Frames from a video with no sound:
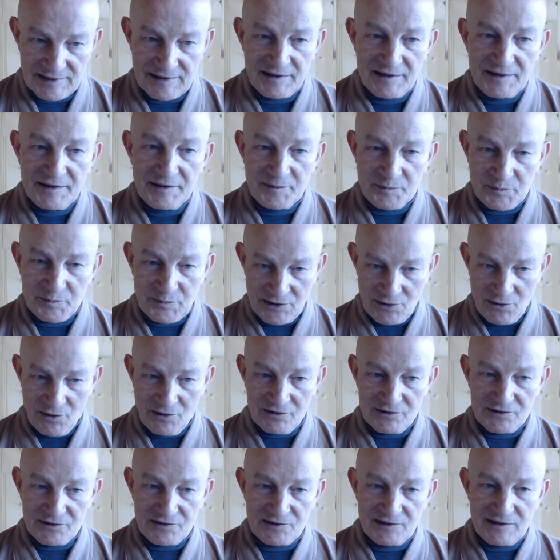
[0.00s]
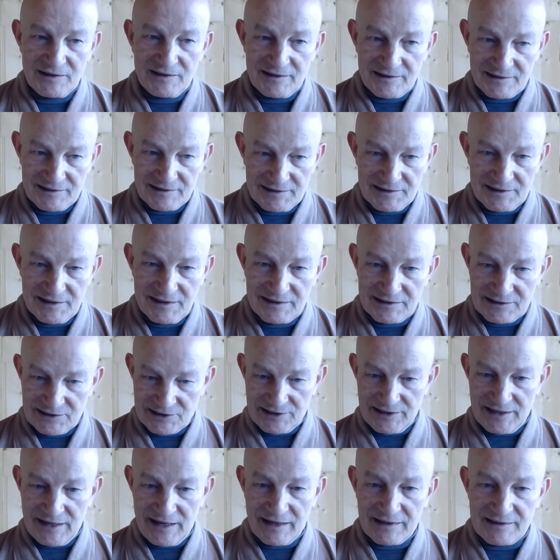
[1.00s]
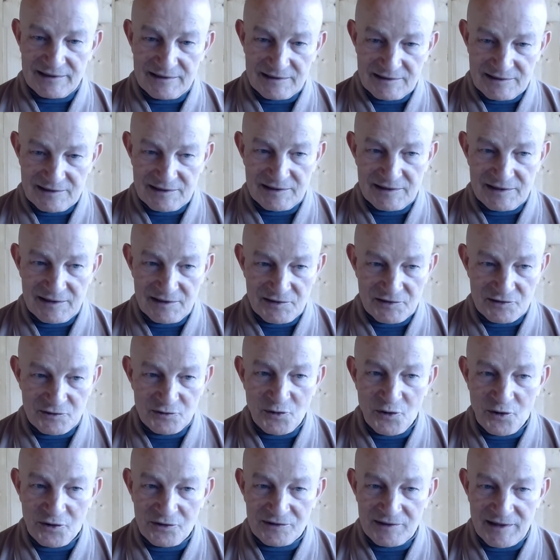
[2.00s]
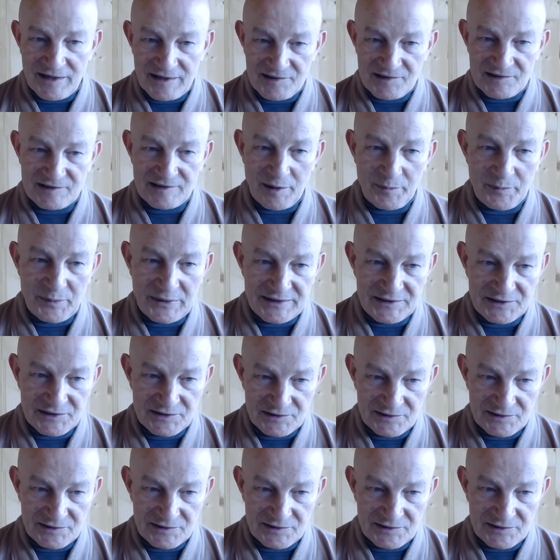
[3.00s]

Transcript: Because the reality is non-established.